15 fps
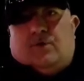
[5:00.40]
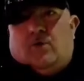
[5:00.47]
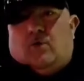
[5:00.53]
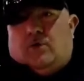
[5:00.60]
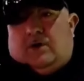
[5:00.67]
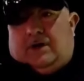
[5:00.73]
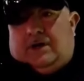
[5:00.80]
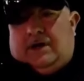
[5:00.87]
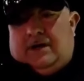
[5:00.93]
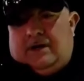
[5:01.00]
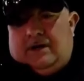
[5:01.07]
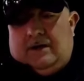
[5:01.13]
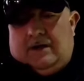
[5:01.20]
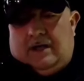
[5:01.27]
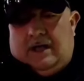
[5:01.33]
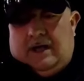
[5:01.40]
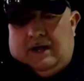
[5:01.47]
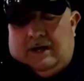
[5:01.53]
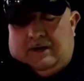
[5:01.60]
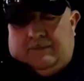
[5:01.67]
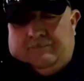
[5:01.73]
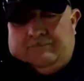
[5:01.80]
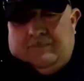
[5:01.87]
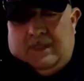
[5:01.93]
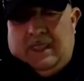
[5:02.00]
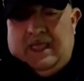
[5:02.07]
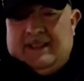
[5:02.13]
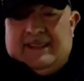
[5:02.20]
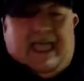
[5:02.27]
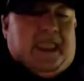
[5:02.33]
for, um,
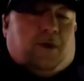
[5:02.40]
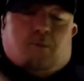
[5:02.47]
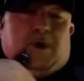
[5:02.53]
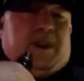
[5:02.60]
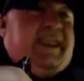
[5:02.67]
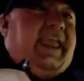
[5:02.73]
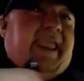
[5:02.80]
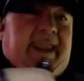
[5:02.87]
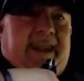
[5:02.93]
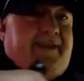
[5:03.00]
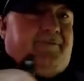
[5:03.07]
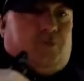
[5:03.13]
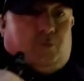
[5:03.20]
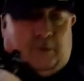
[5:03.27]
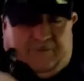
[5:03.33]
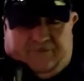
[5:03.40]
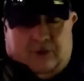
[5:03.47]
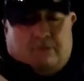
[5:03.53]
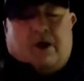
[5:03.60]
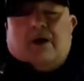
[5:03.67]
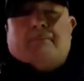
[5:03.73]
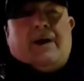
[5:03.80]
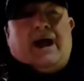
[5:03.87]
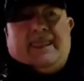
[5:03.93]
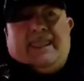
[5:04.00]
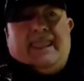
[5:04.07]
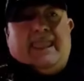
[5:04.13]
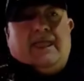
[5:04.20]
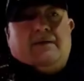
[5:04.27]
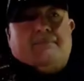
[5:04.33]
like we can't even review our body
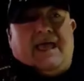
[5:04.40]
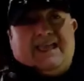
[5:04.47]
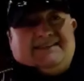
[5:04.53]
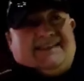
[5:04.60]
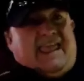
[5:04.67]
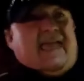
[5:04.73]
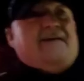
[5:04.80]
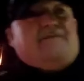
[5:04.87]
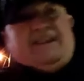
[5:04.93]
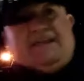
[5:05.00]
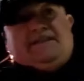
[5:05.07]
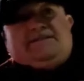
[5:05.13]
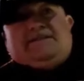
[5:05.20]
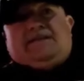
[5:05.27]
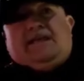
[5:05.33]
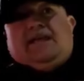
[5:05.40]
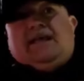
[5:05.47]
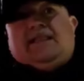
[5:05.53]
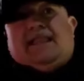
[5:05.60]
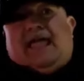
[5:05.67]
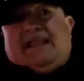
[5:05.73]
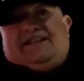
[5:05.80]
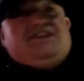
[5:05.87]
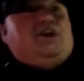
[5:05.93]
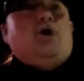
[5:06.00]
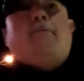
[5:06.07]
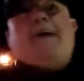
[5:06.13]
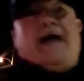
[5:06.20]
cam as mm-hmm. evidence, like to go